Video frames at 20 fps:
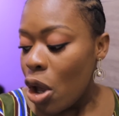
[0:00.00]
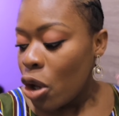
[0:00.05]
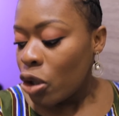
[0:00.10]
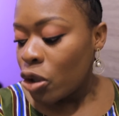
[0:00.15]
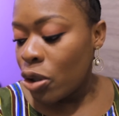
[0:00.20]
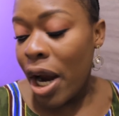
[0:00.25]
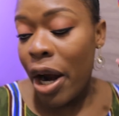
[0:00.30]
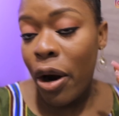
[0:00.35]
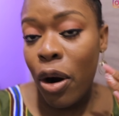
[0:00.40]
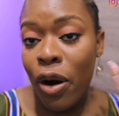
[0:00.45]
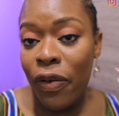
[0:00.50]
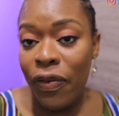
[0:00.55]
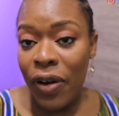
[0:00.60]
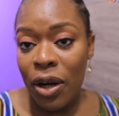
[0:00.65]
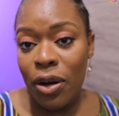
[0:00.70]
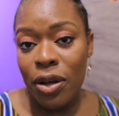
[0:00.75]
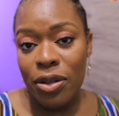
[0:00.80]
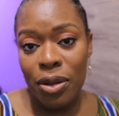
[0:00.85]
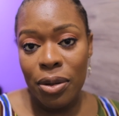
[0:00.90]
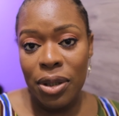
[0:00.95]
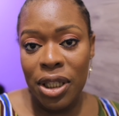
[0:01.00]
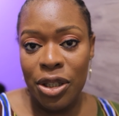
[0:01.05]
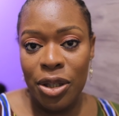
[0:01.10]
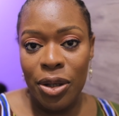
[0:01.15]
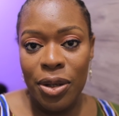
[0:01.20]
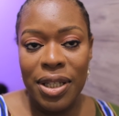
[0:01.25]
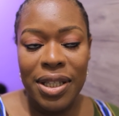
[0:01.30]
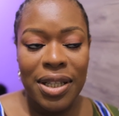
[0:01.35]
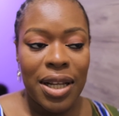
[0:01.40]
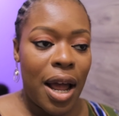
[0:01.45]
So I offer
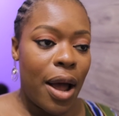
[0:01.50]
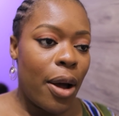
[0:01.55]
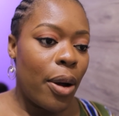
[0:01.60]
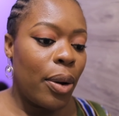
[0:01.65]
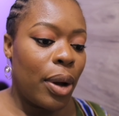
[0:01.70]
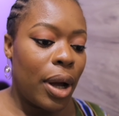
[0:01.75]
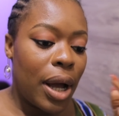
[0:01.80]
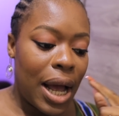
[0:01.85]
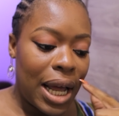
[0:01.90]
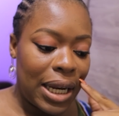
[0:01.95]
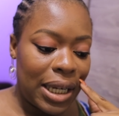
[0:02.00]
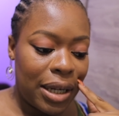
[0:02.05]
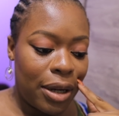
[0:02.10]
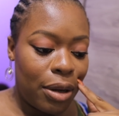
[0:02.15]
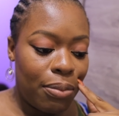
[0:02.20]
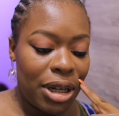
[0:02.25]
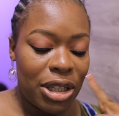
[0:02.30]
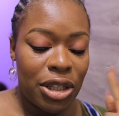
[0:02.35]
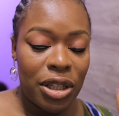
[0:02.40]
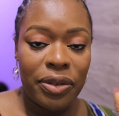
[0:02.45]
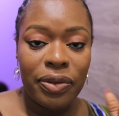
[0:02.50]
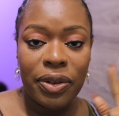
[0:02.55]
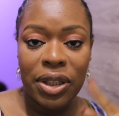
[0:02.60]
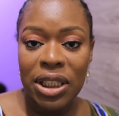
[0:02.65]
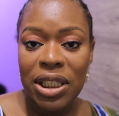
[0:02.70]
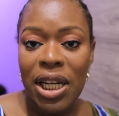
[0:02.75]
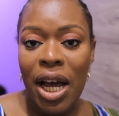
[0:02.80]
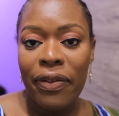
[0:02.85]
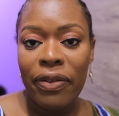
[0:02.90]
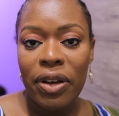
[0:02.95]
consultations now, and I just
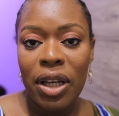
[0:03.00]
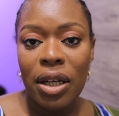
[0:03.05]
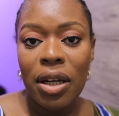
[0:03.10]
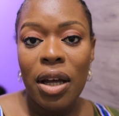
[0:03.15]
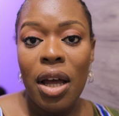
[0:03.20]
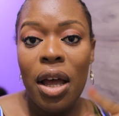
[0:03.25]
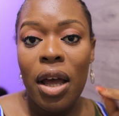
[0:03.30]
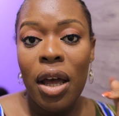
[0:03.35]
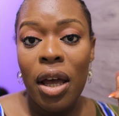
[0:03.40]
finished having